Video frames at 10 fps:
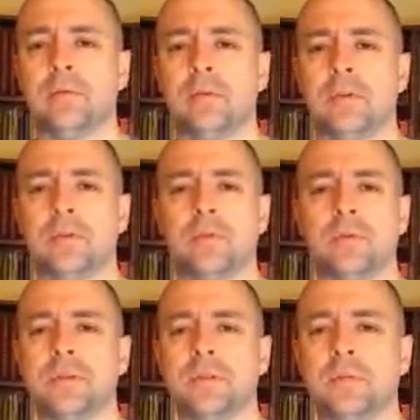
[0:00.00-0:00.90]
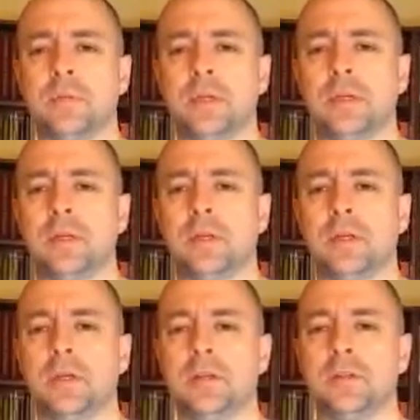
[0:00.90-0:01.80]
There's no reason to be
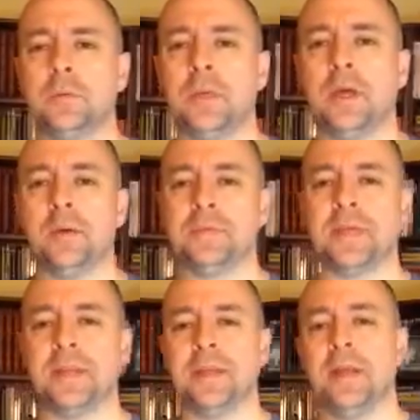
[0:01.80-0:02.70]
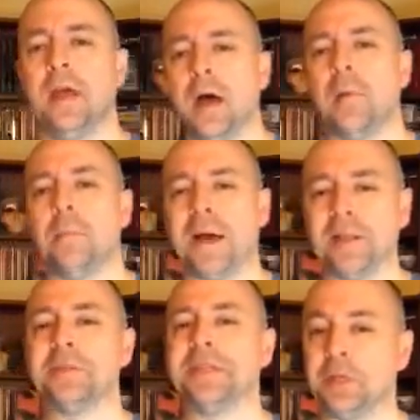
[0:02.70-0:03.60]
upset.
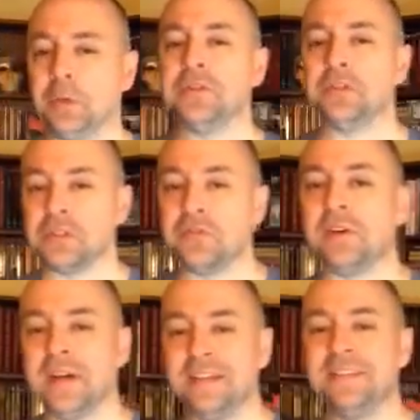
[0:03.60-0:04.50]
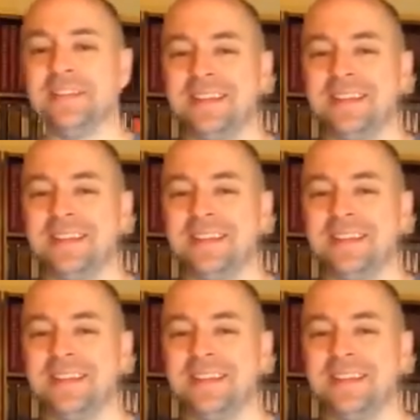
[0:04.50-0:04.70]
Milo's ego is just fine.